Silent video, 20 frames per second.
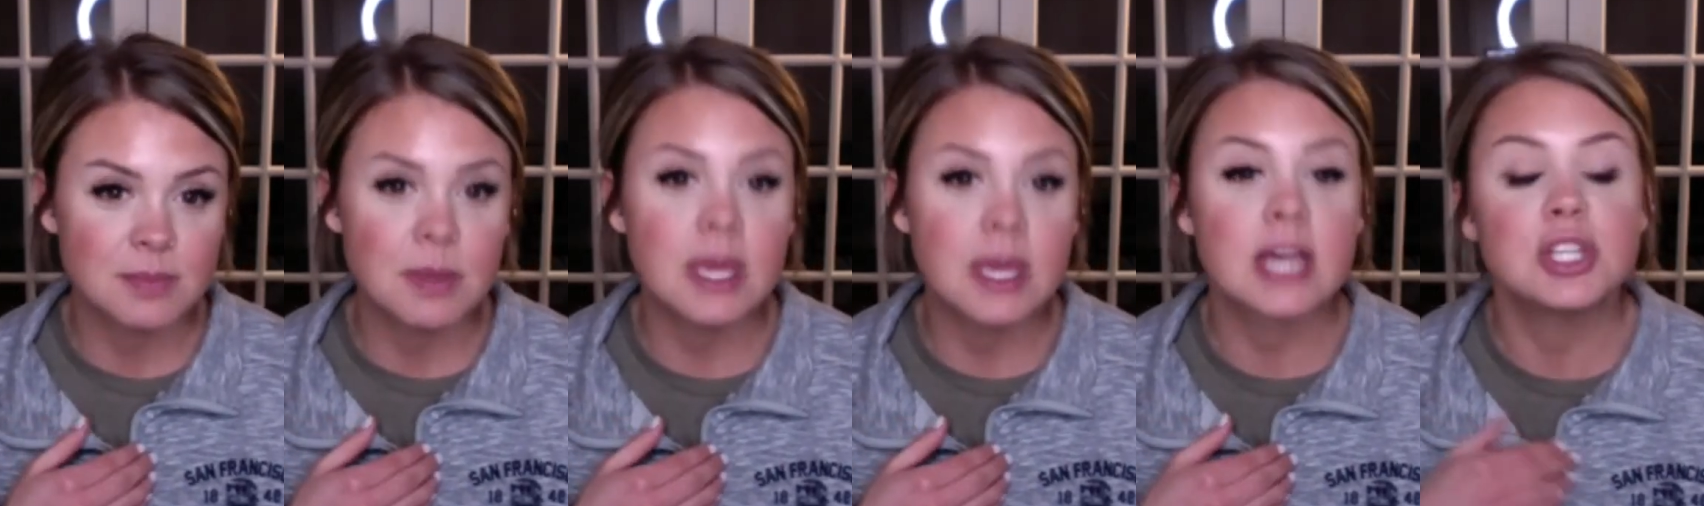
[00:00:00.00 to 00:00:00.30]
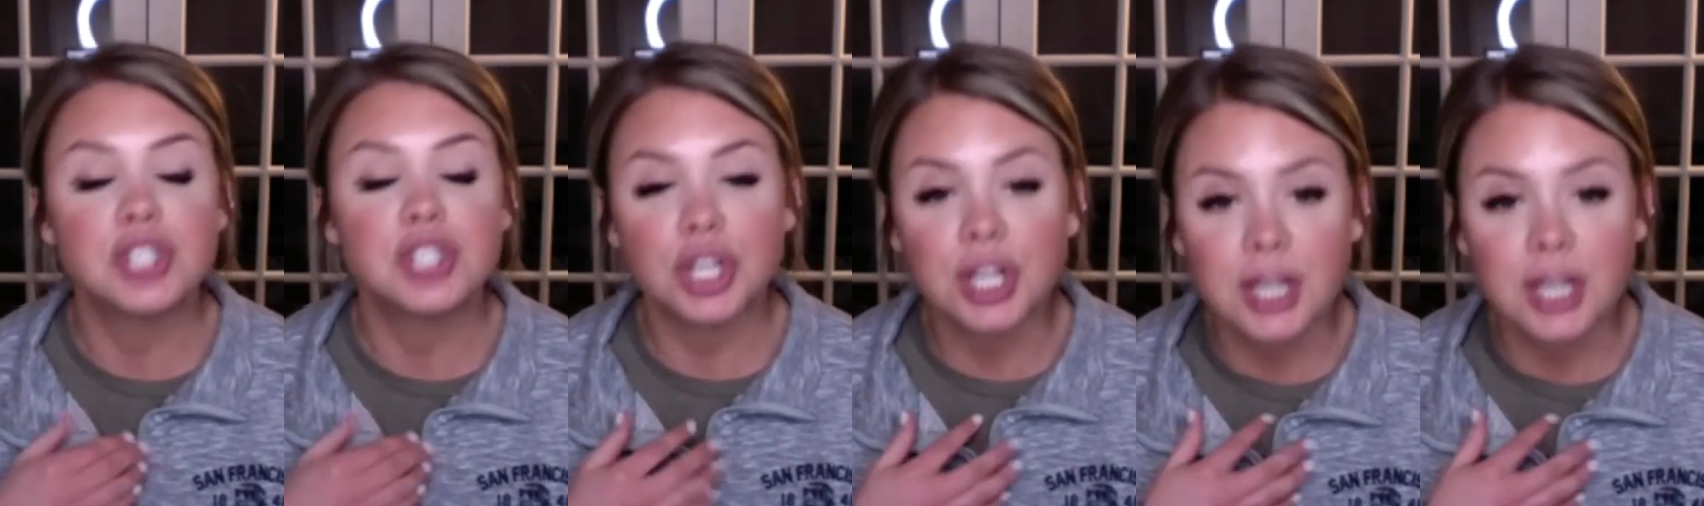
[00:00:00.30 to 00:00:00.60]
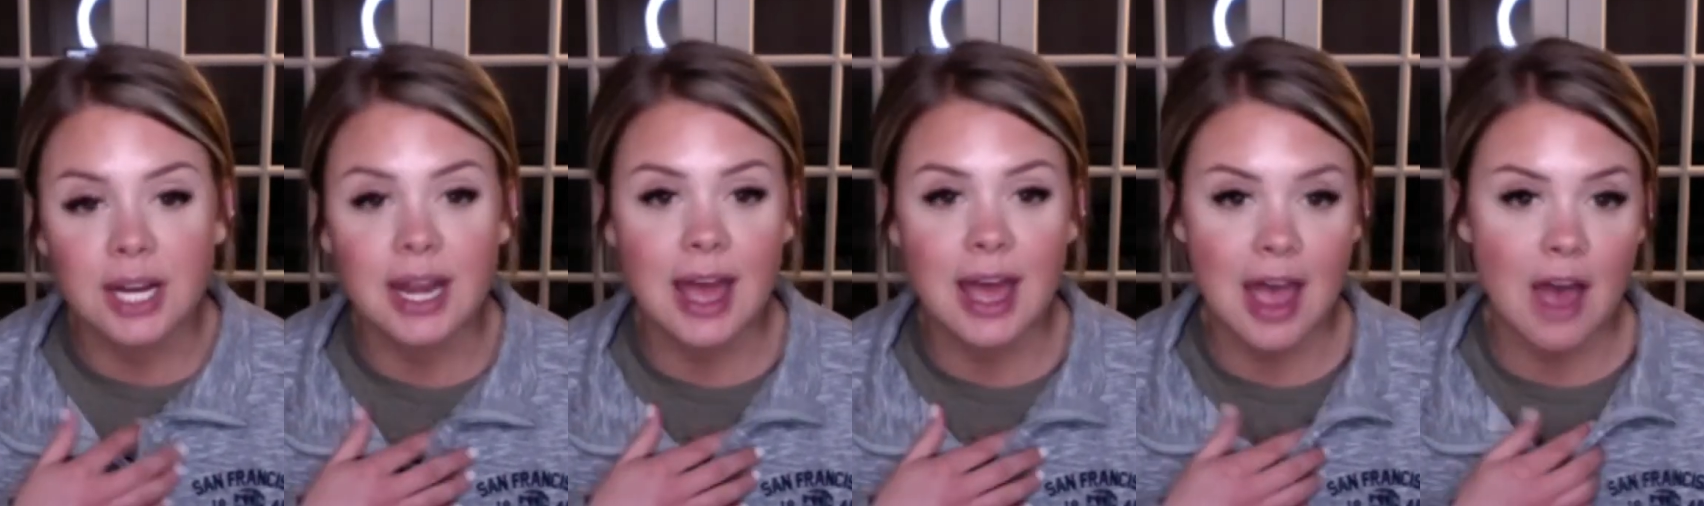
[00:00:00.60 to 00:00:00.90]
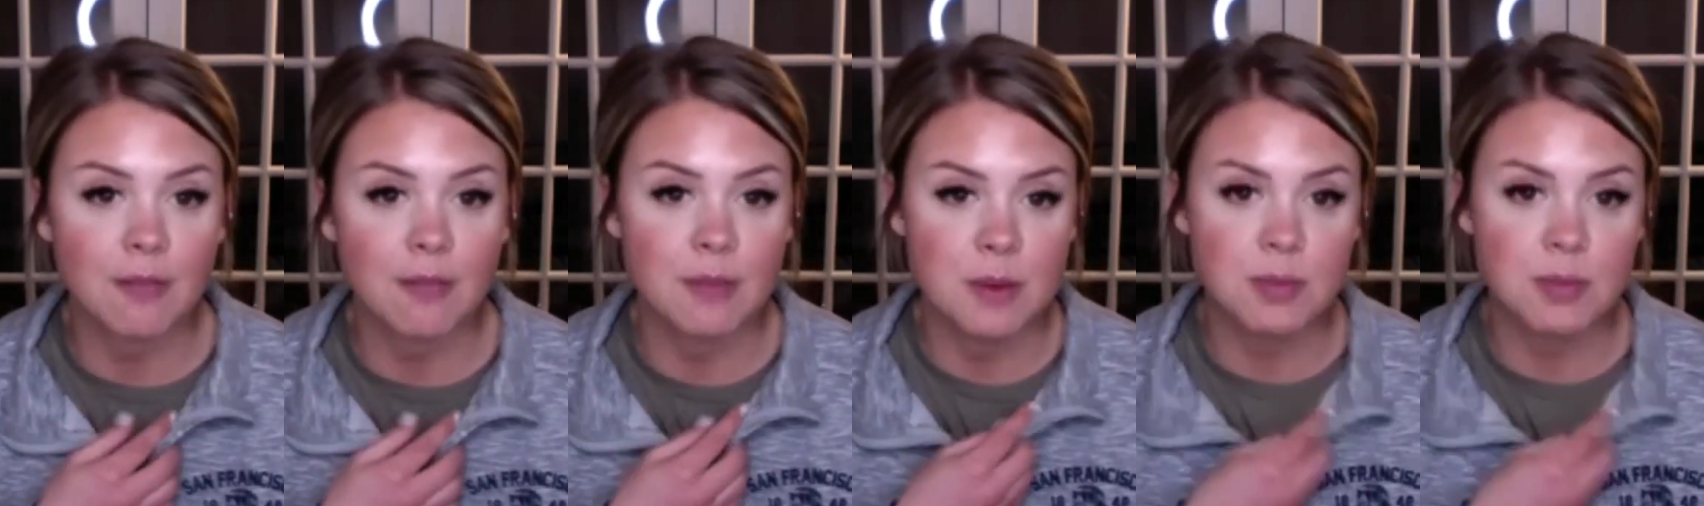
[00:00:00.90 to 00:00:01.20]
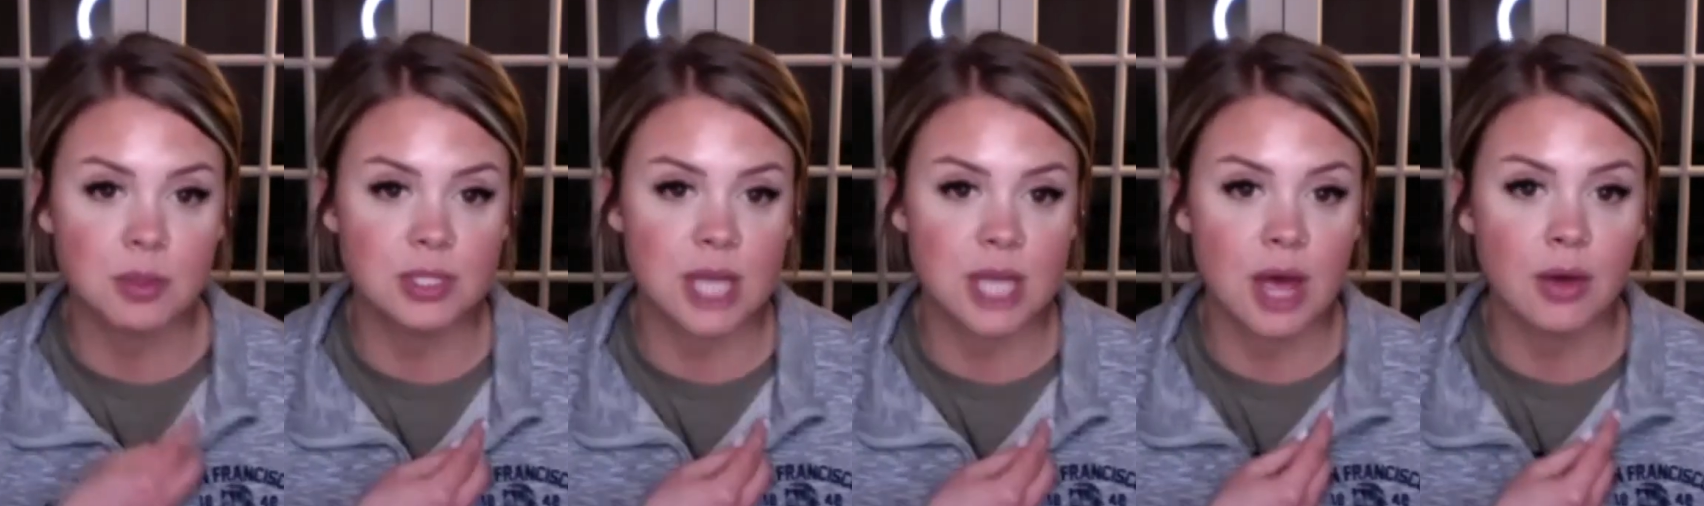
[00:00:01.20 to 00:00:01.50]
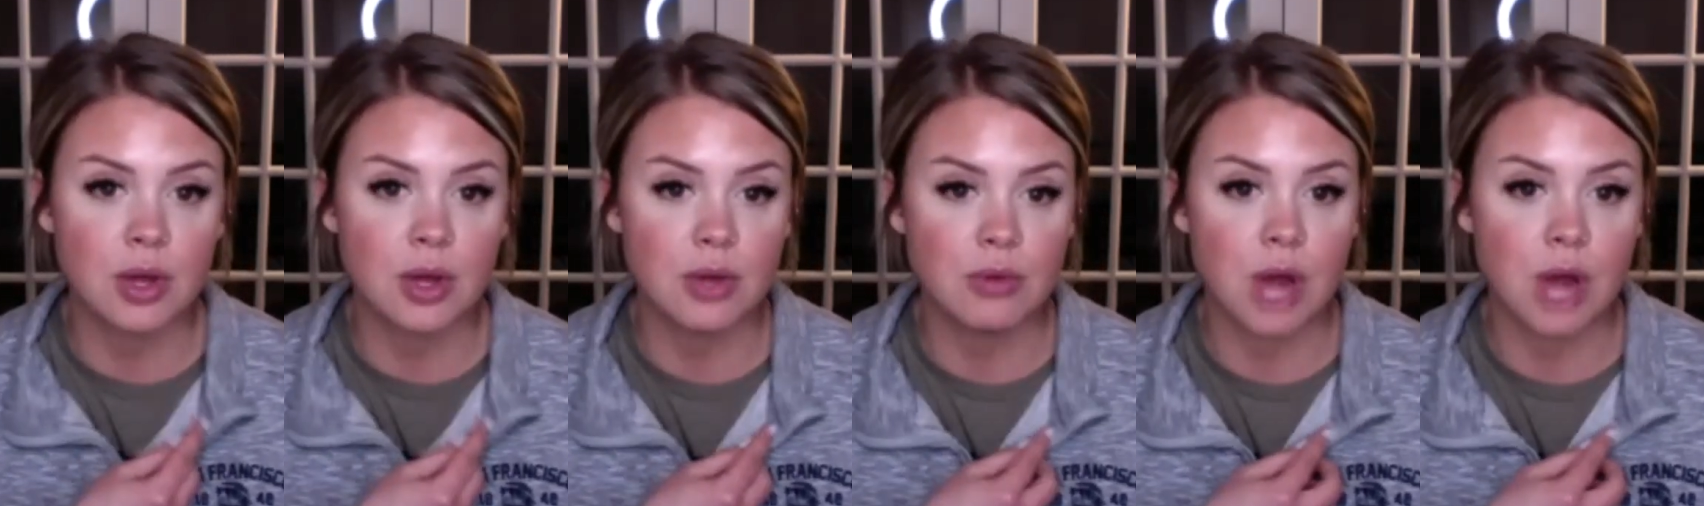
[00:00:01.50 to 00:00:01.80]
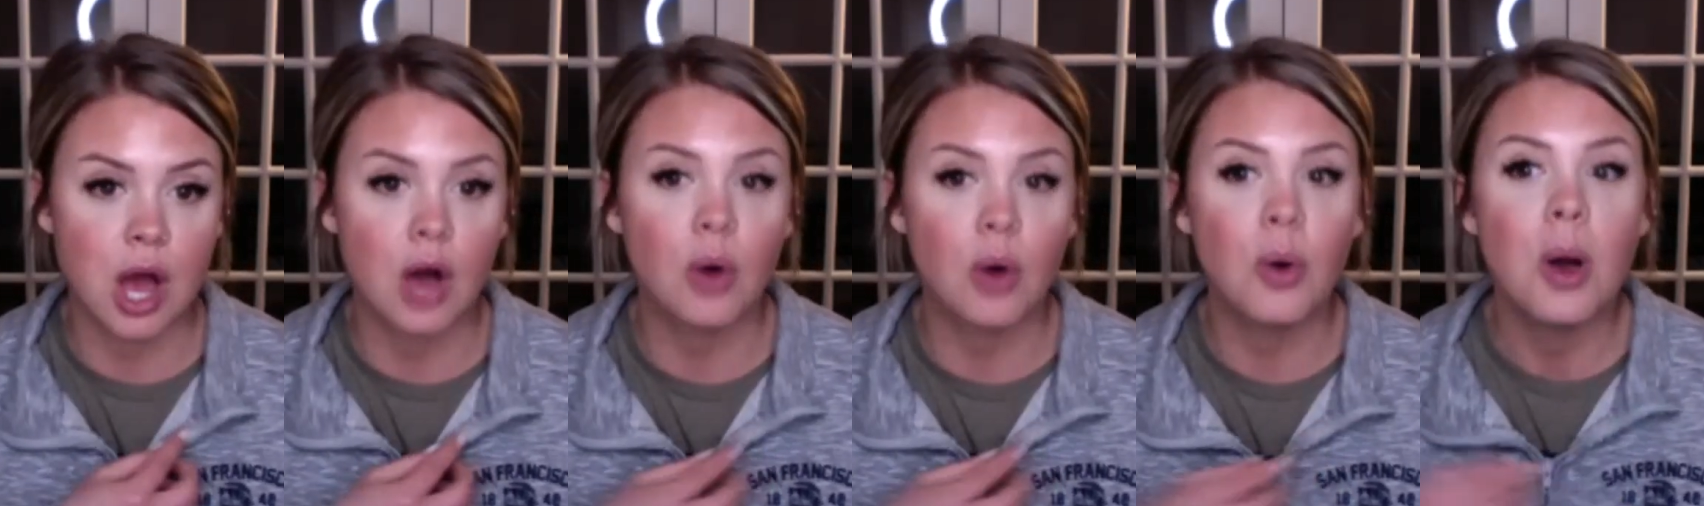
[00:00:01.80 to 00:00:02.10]
because you're going to have people tell you
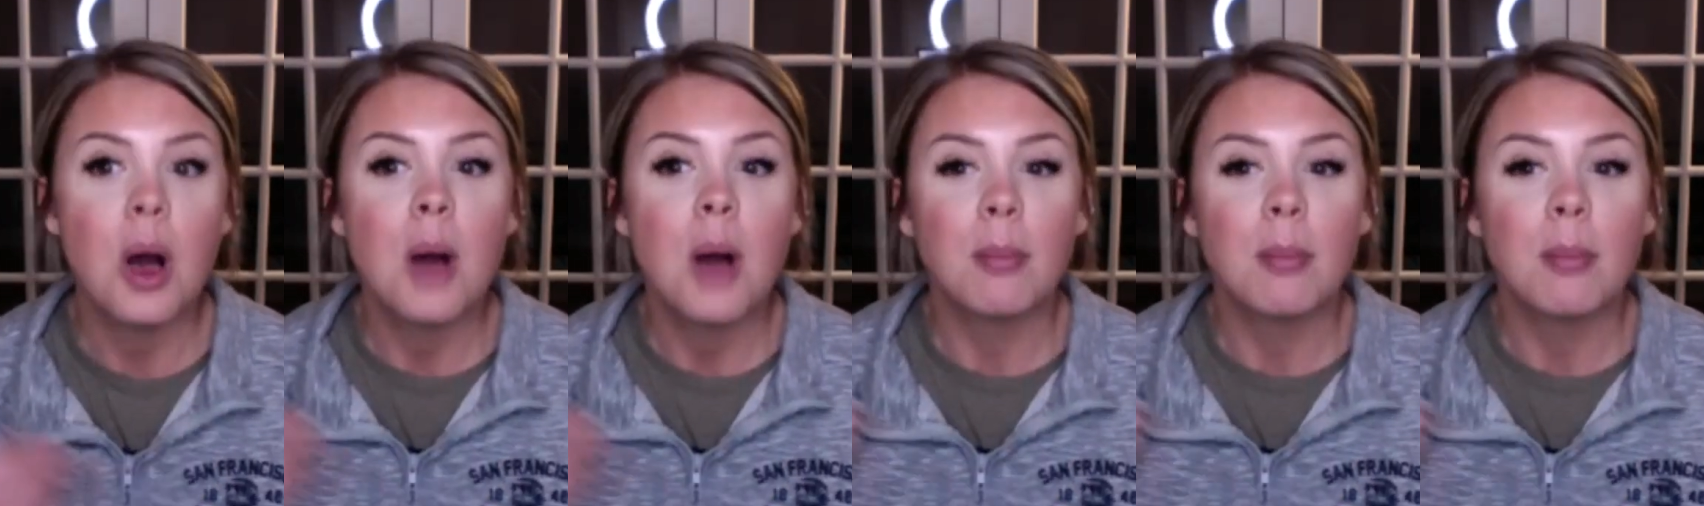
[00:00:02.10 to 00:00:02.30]
no,